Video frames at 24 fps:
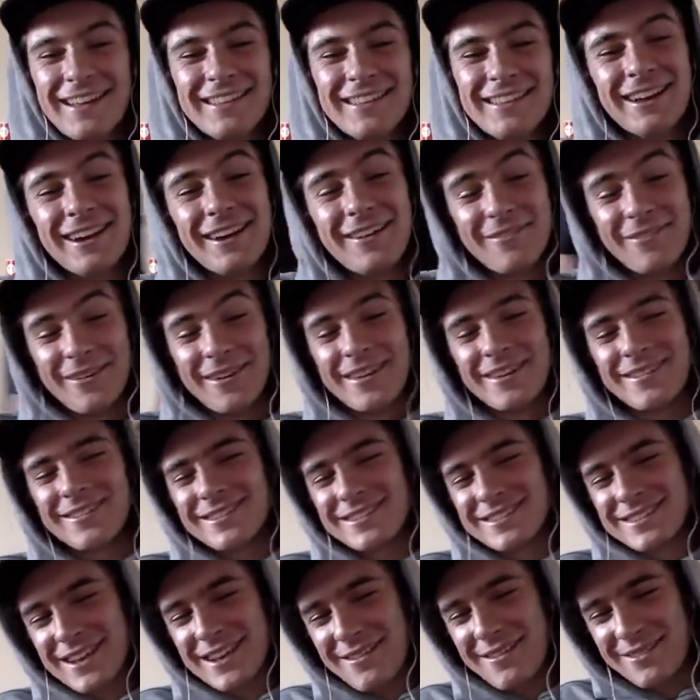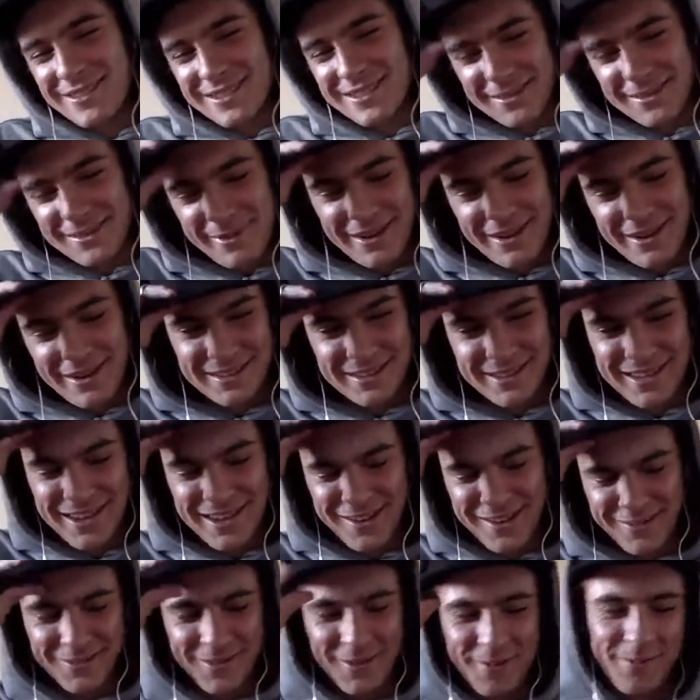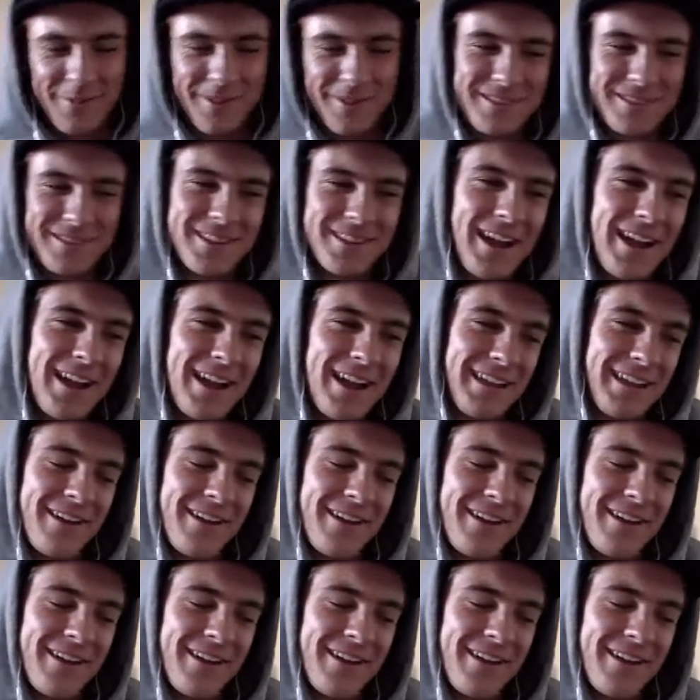No, what you were saying was about his kickflip was tight.